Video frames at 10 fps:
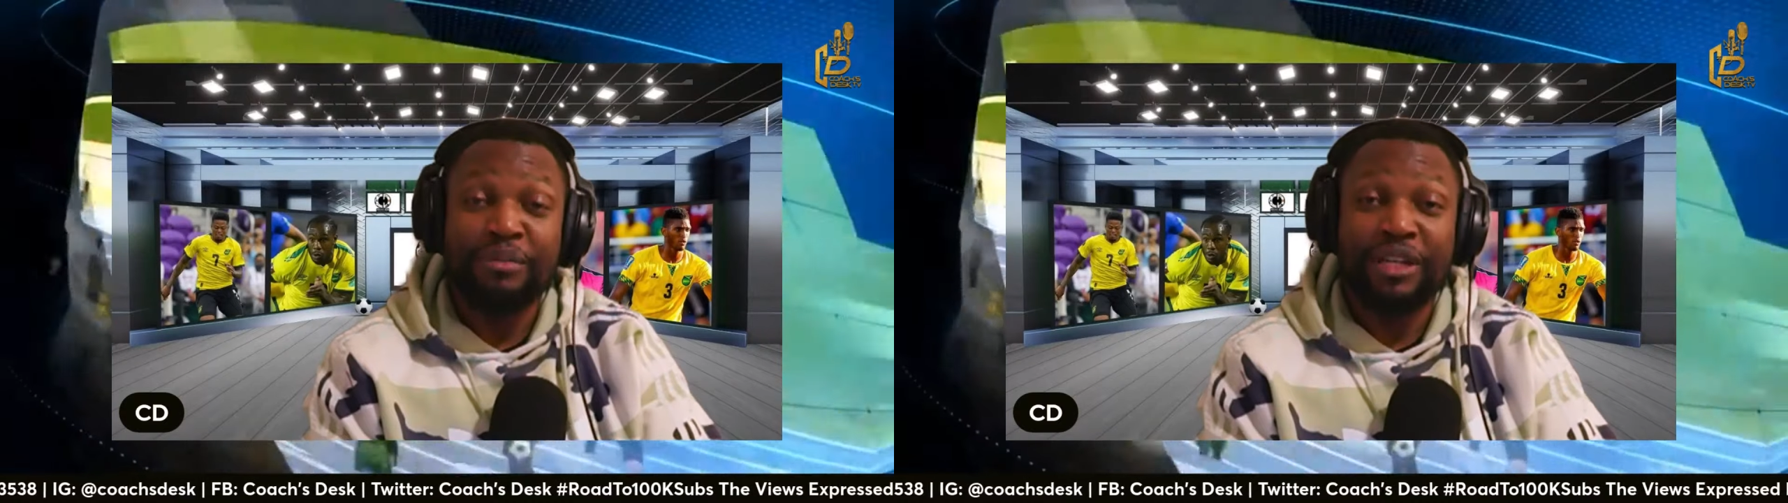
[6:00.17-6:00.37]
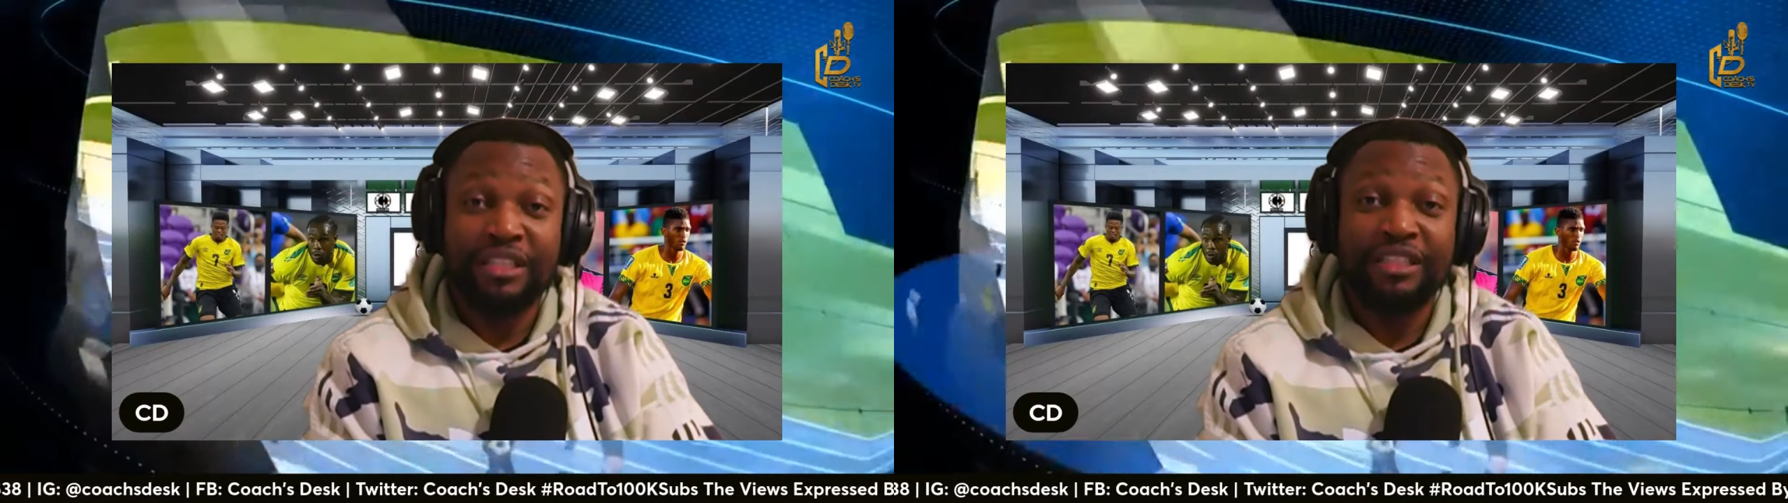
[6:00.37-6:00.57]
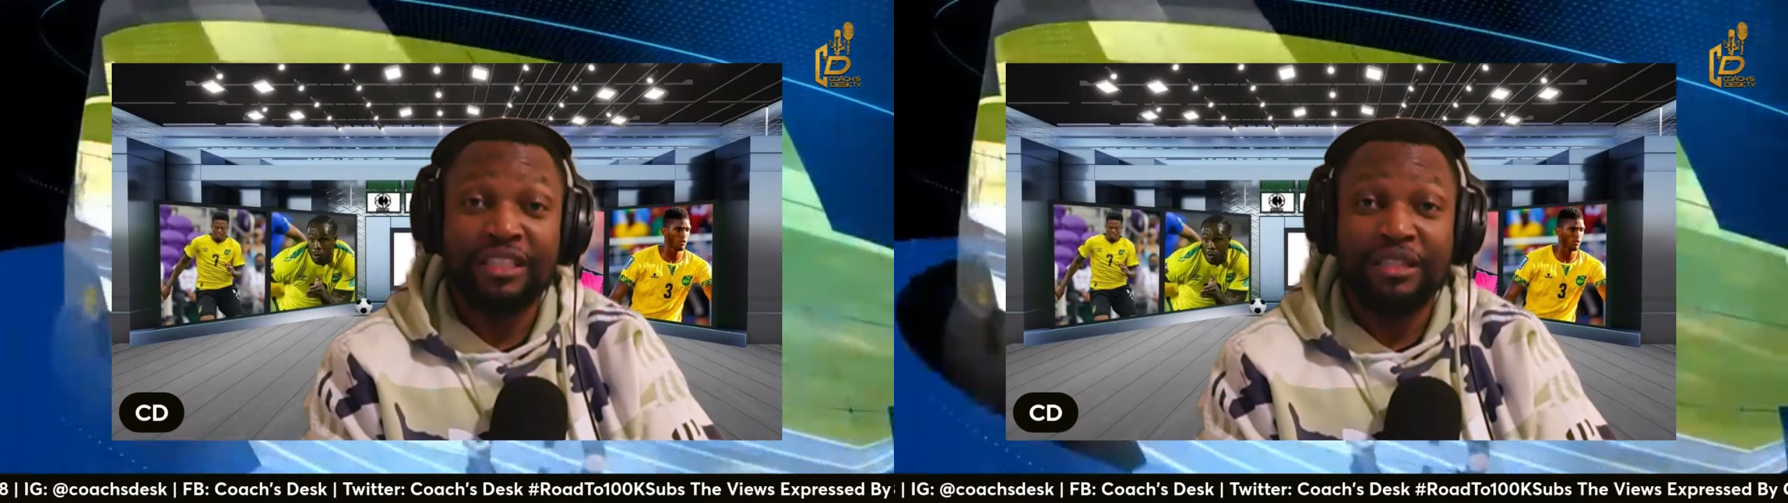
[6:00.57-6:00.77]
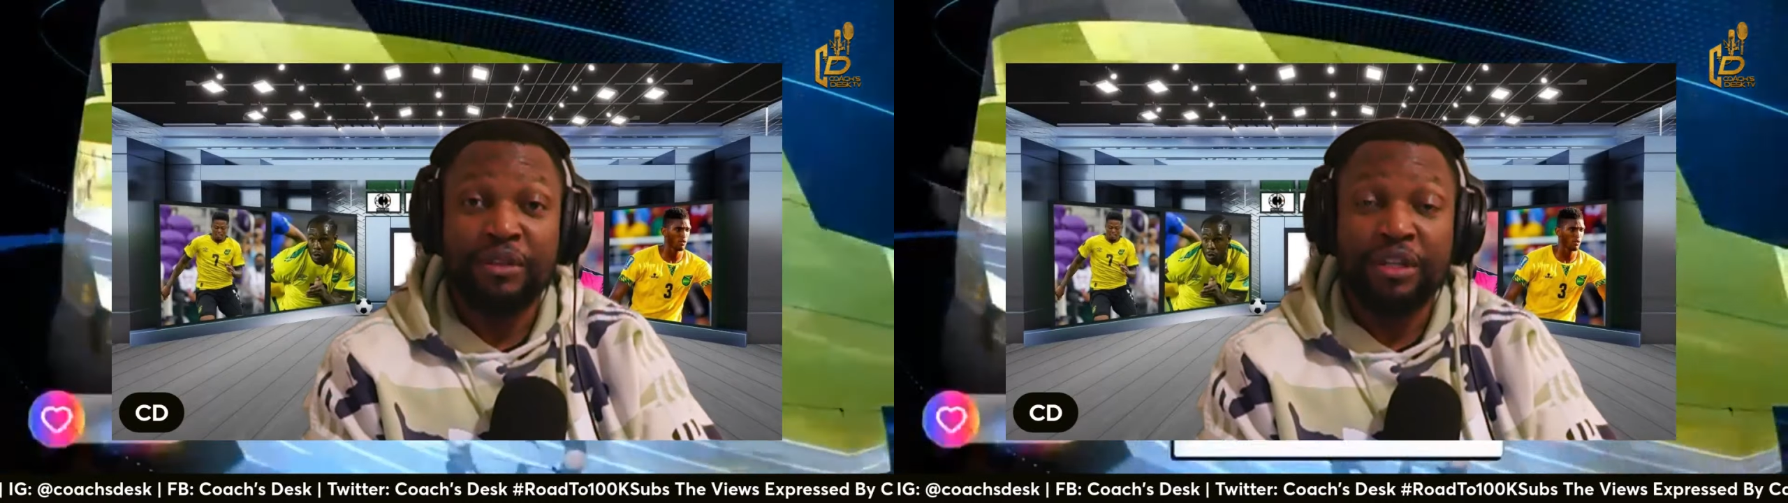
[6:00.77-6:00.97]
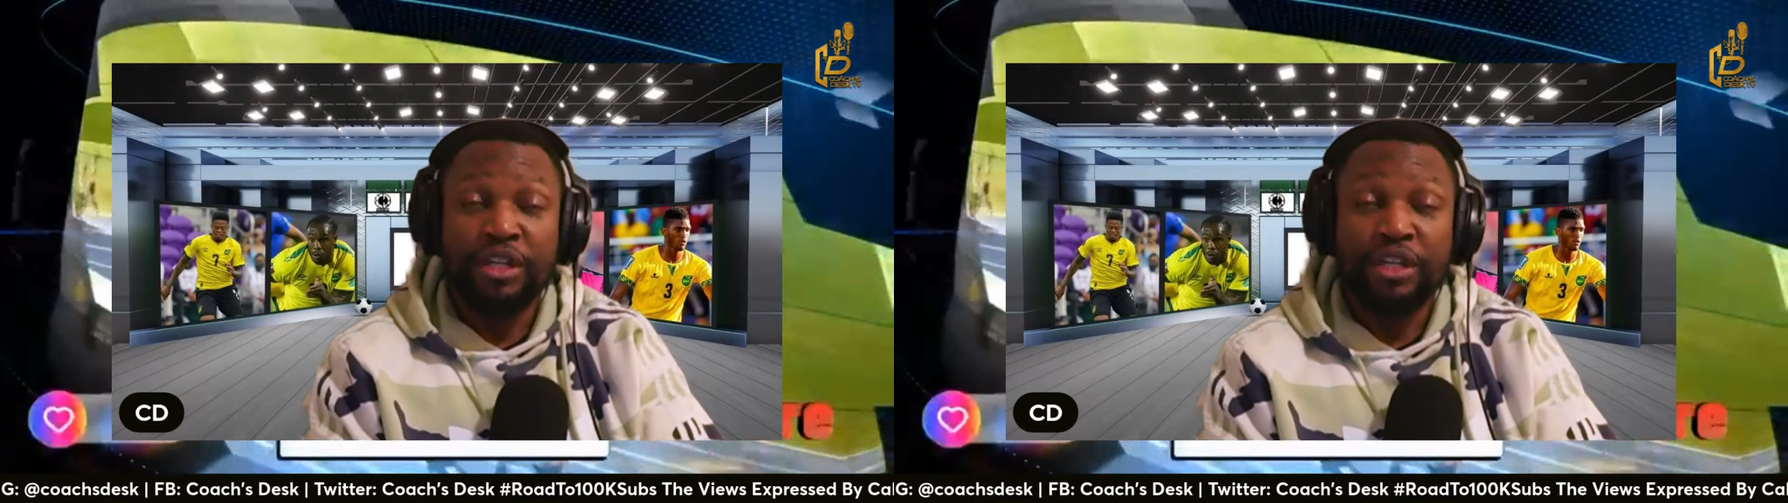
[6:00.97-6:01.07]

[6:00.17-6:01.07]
make the team.